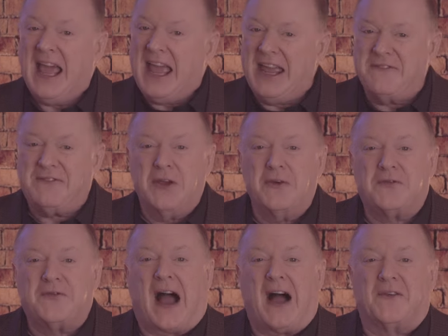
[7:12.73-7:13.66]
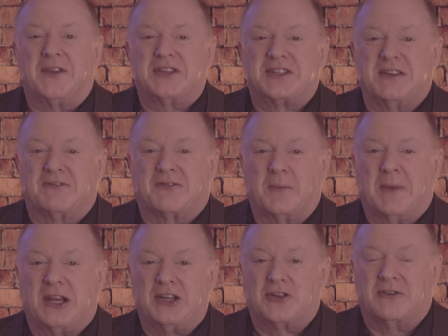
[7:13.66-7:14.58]
If you found this
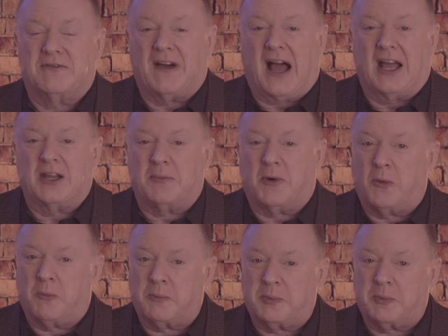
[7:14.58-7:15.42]
information valuable,